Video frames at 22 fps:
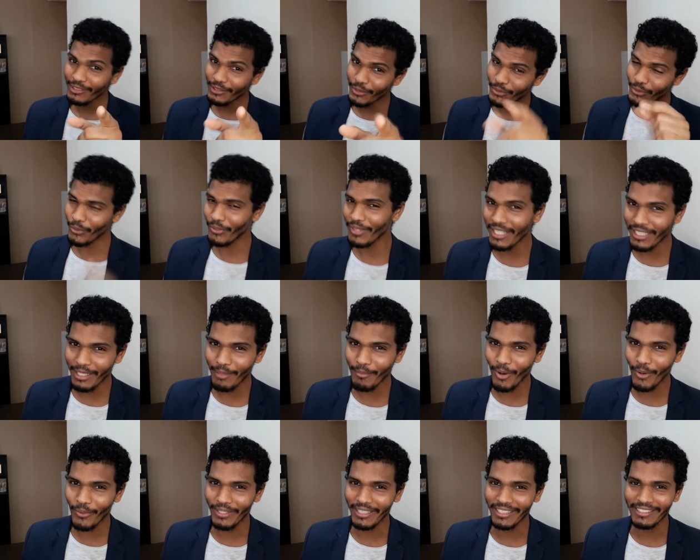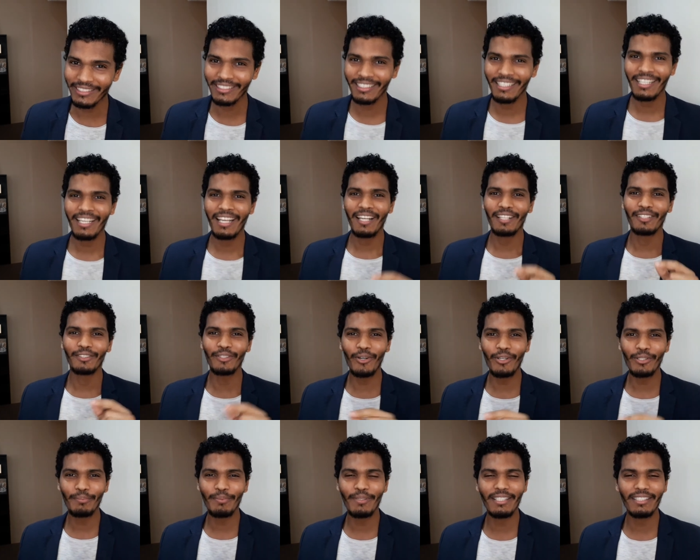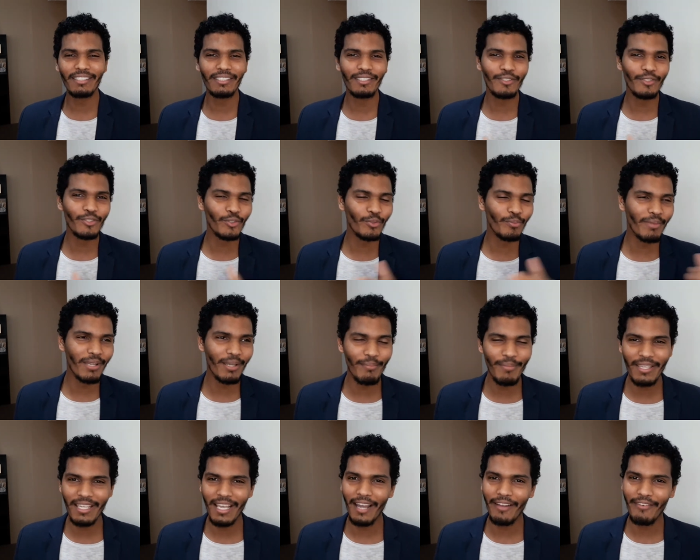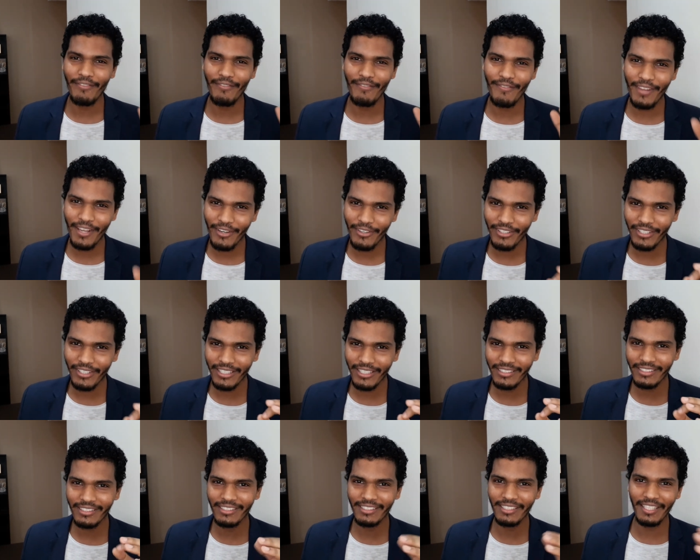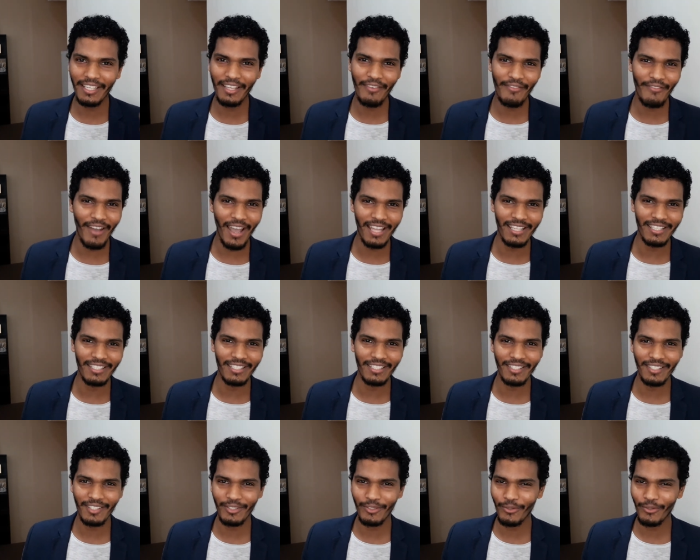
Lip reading: So think about this. Those persons who may be at various events,